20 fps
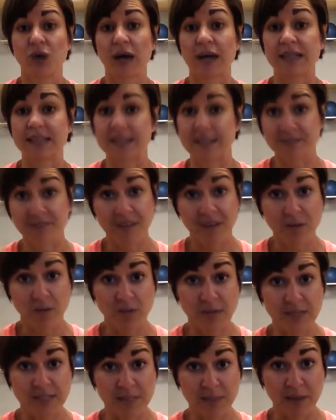identify
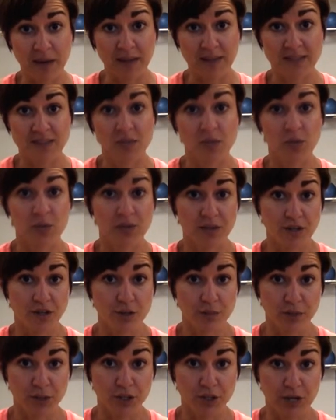weak spots within
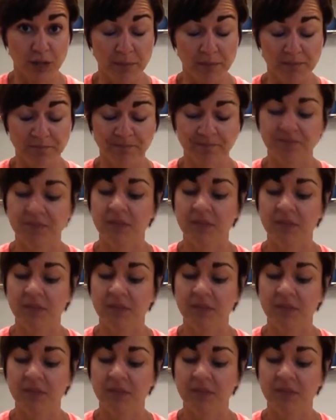your push-up,